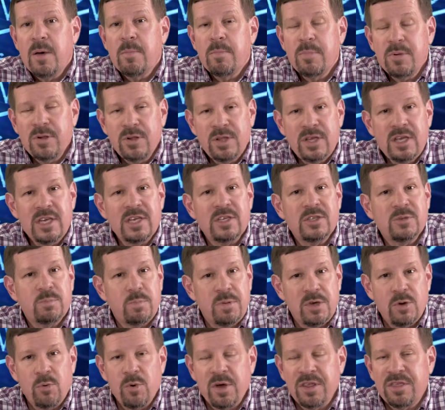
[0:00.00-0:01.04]
Please
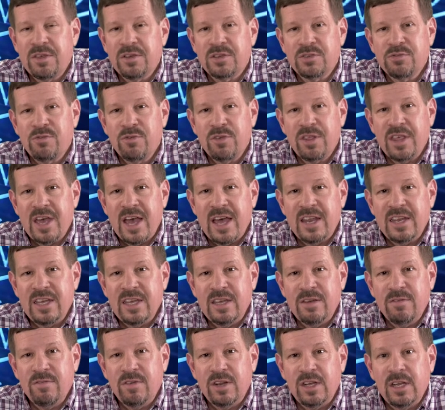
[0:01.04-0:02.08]
be with us for that
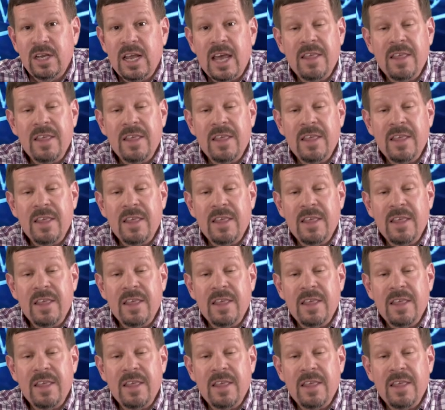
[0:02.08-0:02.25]
evening.